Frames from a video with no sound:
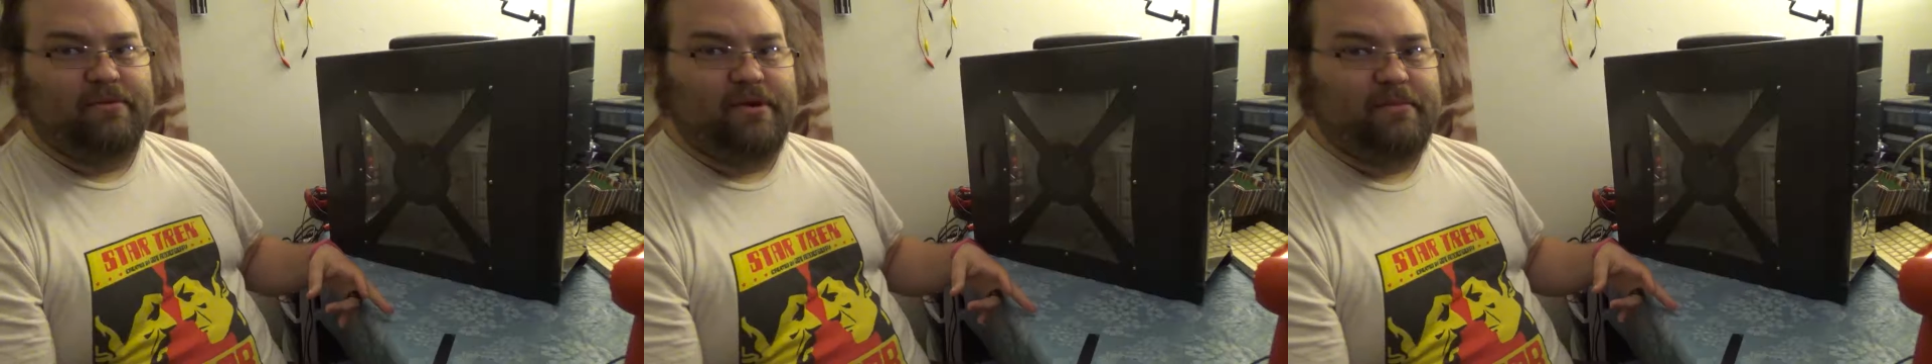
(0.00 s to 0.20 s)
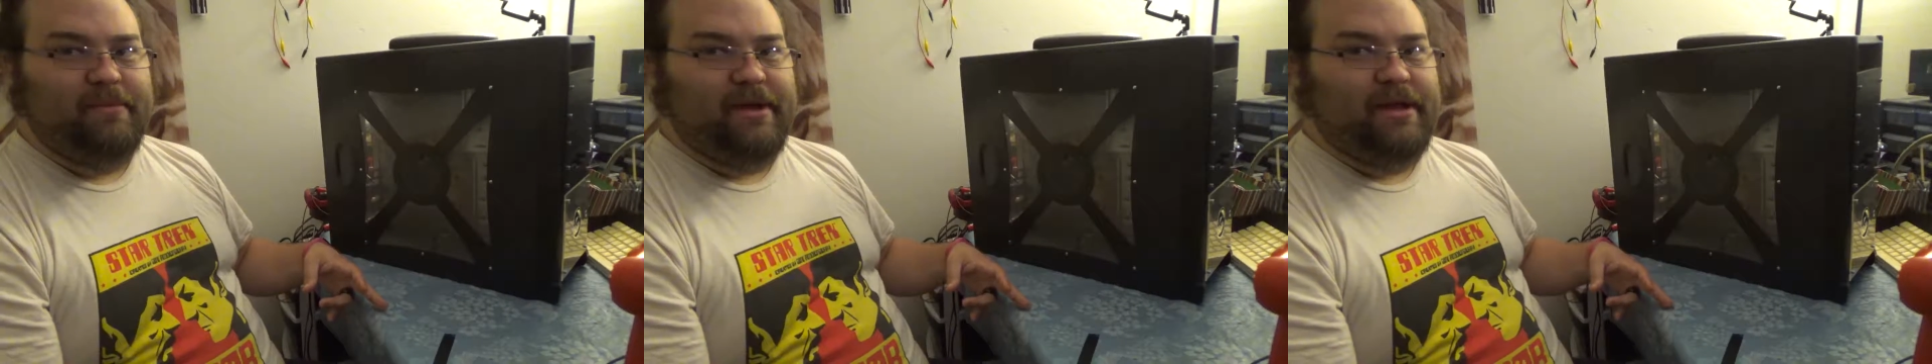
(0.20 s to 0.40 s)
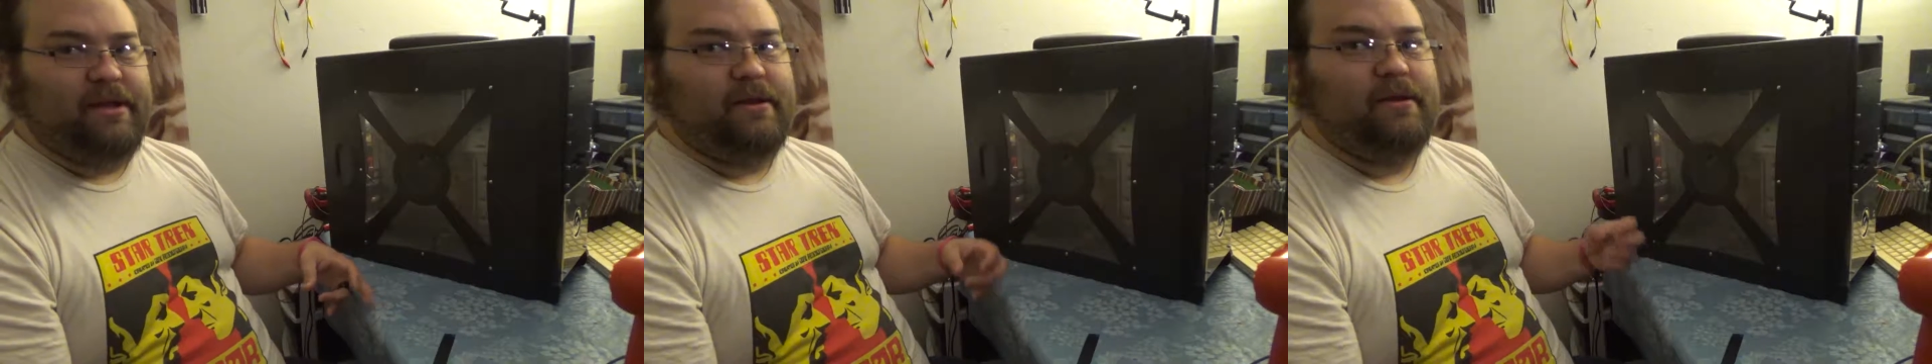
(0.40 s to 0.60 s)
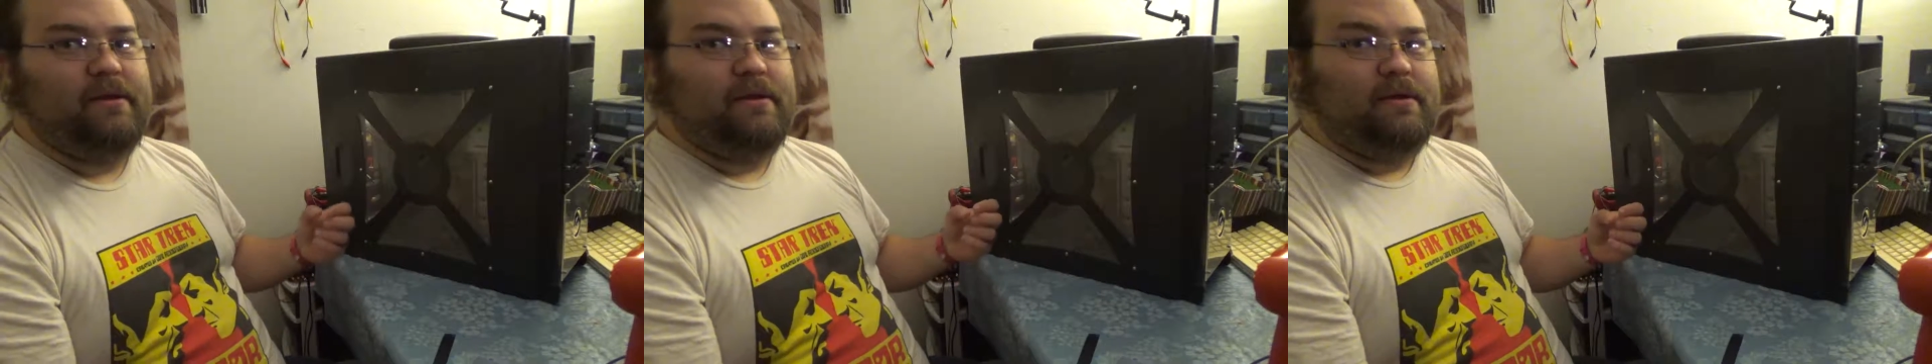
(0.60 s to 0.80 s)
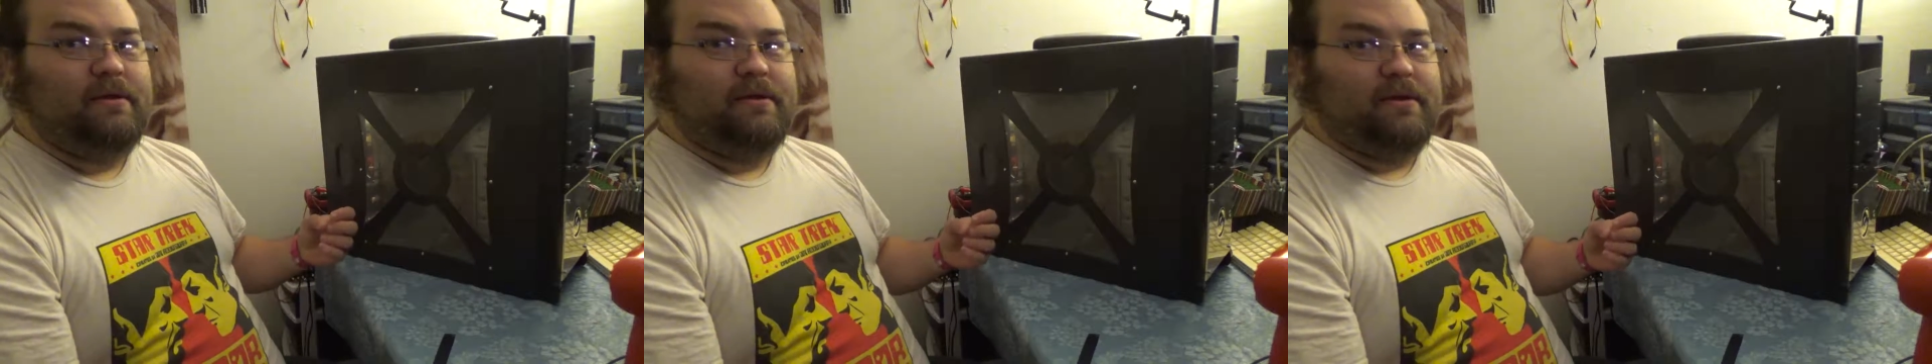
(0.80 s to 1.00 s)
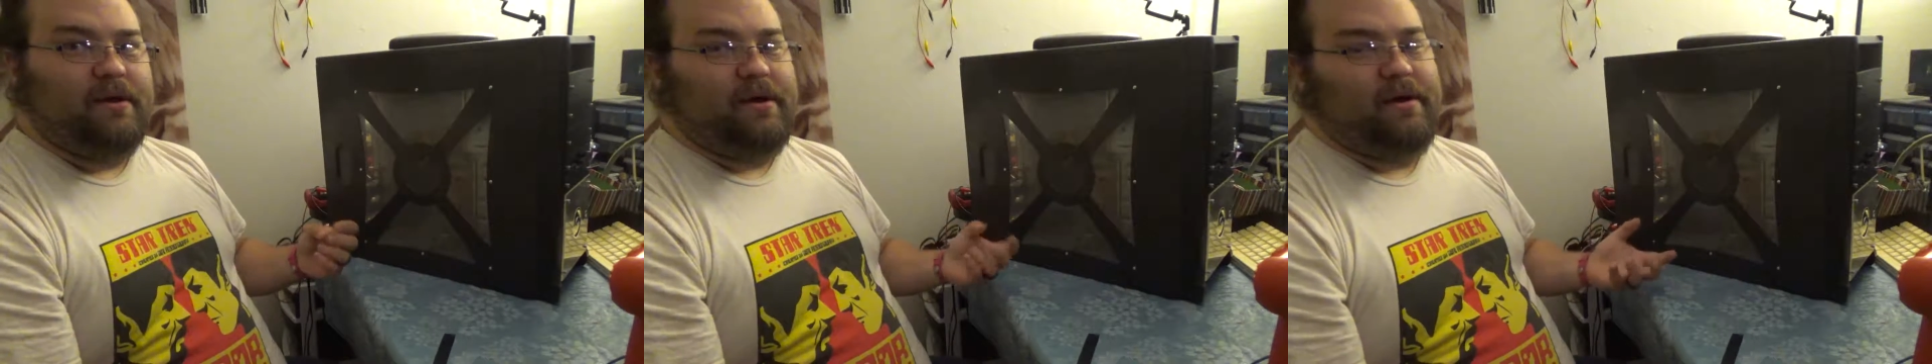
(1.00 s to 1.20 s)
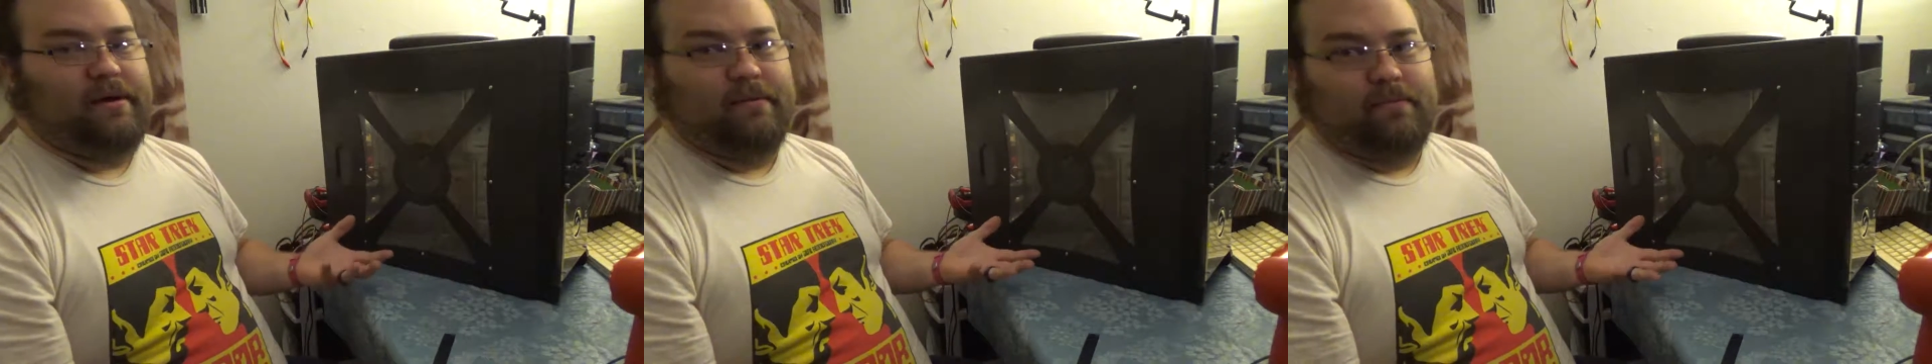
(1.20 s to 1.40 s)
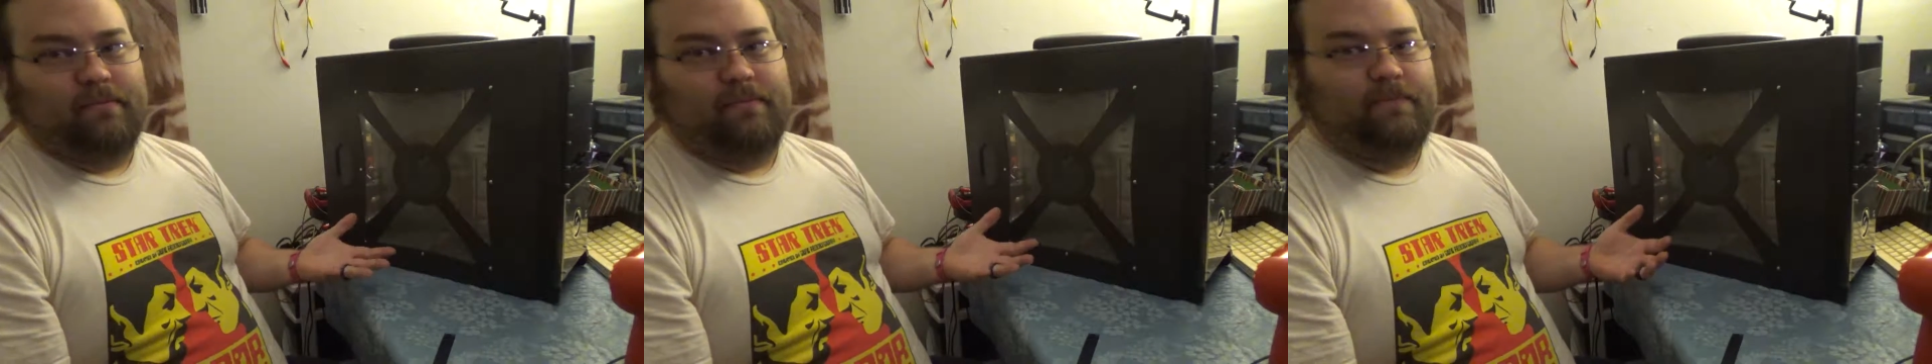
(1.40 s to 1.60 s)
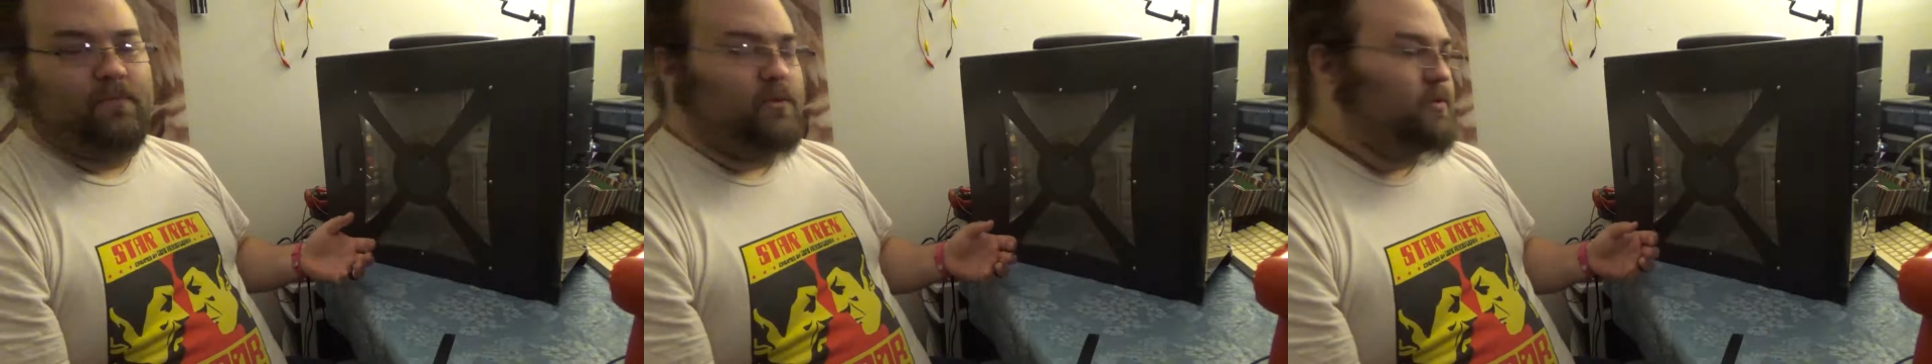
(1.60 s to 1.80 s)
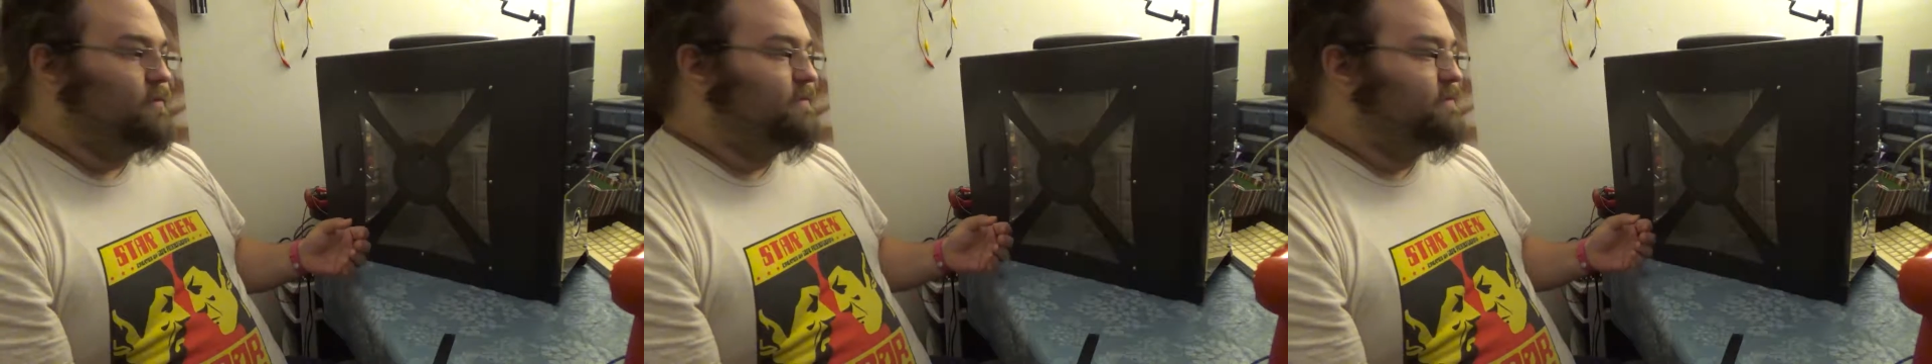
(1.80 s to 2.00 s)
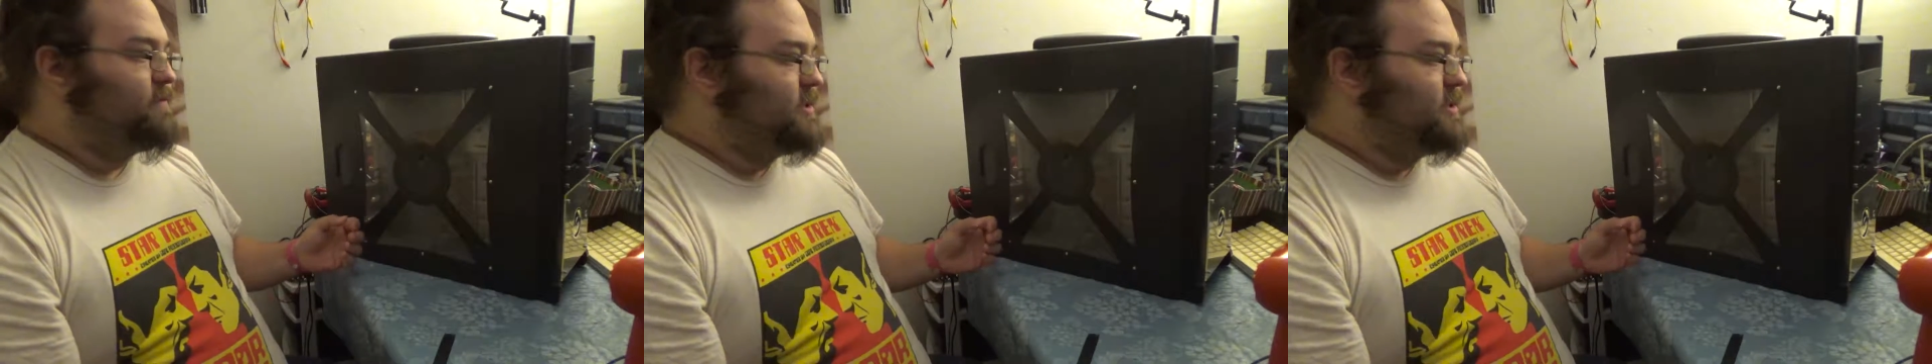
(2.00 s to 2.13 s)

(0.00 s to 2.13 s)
pre-made. We'll